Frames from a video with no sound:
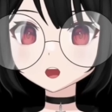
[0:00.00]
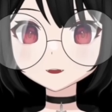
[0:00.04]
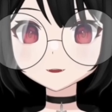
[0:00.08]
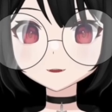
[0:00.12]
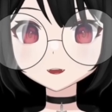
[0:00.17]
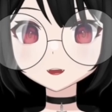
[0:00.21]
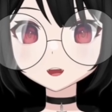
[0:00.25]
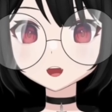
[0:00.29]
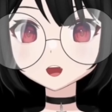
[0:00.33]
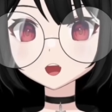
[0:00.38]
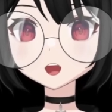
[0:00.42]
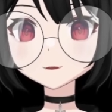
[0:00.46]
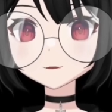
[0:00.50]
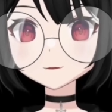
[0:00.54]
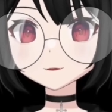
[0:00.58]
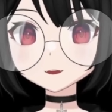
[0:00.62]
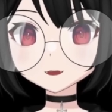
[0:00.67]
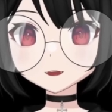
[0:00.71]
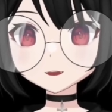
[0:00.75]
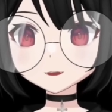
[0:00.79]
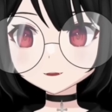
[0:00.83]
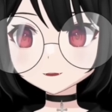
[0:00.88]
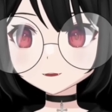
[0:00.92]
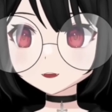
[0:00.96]

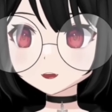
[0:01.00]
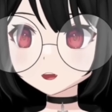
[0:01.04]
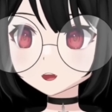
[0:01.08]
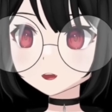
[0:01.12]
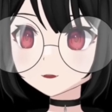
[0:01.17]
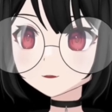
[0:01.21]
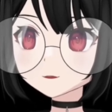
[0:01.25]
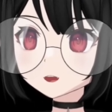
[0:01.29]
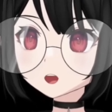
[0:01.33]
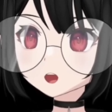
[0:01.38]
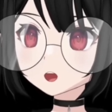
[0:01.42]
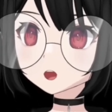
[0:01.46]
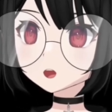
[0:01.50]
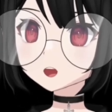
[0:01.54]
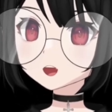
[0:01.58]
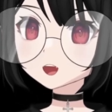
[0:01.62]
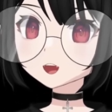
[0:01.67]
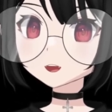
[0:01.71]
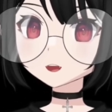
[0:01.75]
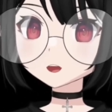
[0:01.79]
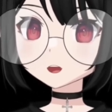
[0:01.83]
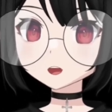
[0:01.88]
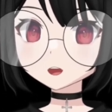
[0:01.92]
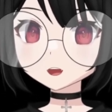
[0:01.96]
confidence from
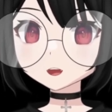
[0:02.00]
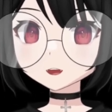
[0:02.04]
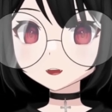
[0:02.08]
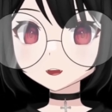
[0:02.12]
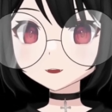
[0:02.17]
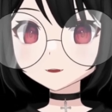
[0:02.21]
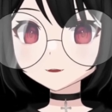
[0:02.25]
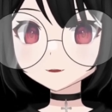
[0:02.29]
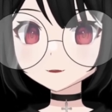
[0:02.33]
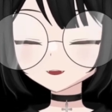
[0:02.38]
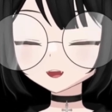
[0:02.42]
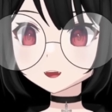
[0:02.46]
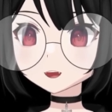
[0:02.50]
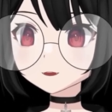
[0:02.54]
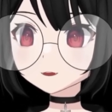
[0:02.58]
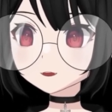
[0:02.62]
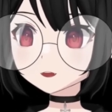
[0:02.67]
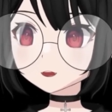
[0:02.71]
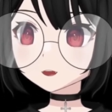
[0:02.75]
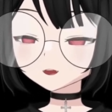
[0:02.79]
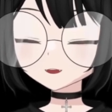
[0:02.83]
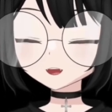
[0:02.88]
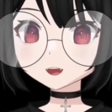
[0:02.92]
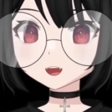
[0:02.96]
BioWare. In fact, you don't
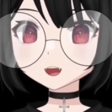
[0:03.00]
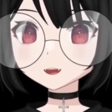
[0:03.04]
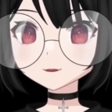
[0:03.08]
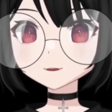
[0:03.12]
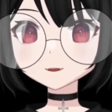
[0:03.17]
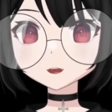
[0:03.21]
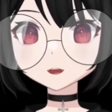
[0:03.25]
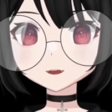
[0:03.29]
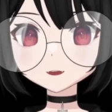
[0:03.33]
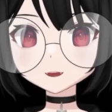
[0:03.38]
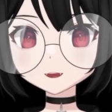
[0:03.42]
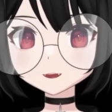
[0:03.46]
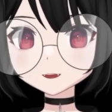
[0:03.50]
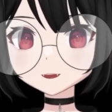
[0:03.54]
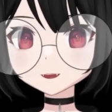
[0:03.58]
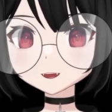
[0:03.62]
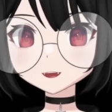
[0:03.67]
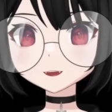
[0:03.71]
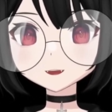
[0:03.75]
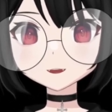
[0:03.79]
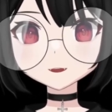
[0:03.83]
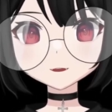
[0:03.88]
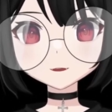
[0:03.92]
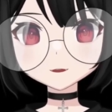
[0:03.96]
have to be an
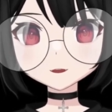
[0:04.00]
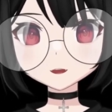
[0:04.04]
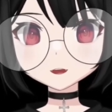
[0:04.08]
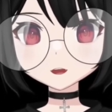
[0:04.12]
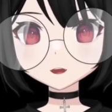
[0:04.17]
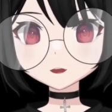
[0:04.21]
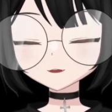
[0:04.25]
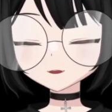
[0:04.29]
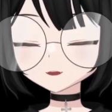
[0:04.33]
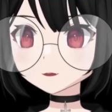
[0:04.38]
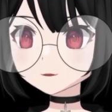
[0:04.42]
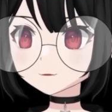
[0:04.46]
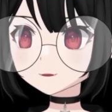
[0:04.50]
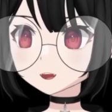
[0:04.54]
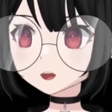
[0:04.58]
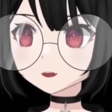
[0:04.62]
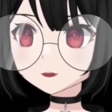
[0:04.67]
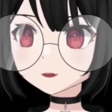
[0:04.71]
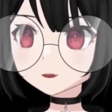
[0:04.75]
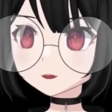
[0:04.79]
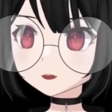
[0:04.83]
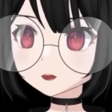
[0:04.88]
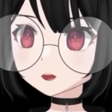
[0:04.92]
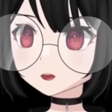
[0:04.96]
industry
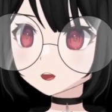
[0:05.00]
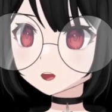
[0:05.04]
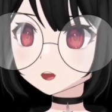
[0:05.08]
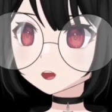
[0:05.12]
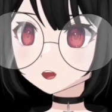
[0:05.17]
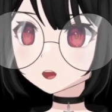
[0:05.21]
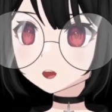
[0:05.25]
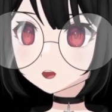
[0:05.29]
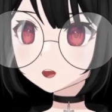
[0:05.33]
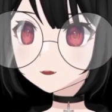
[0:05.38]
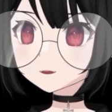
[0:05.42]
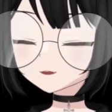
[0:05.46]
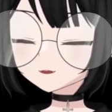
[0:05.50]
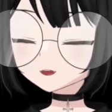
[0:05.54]
professional or someone